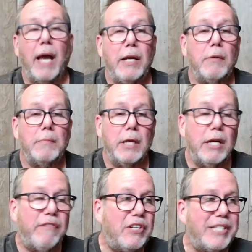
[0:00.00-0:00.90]
I know
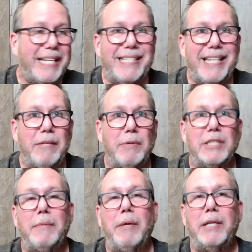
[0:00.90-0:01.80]
your first instinct when
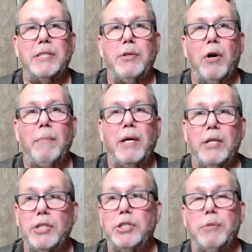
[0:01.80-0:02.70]
somebody rings the doorbell
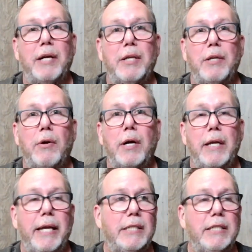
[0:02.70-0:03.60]
is to run to the
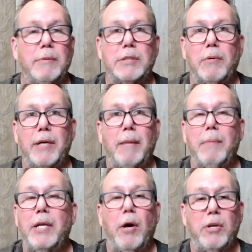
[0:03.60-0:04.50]
door and see what's going on.
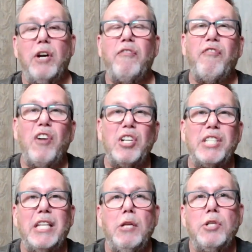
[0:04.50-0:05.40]
But no, your
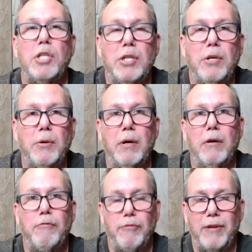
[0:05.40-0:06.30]
first thing you should do,
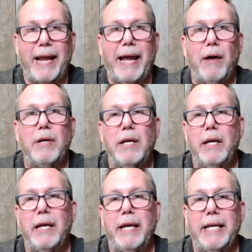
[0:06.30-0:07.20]
flat out,
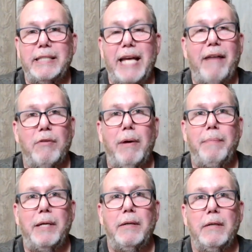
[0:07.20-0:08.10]
is have a
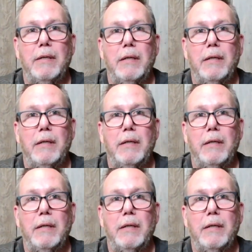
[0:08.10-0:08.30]
weapon.